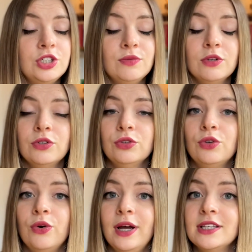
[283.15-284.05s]
she will not
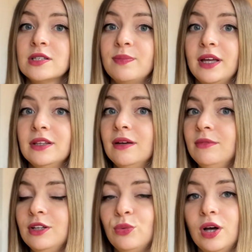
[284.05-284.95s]
go and spend them
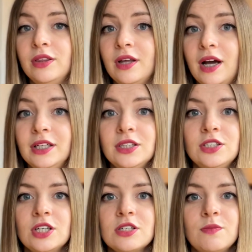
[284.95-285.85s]
in one night
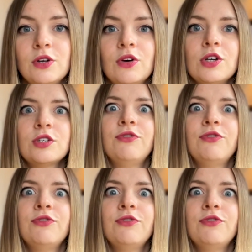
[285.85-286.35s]
just because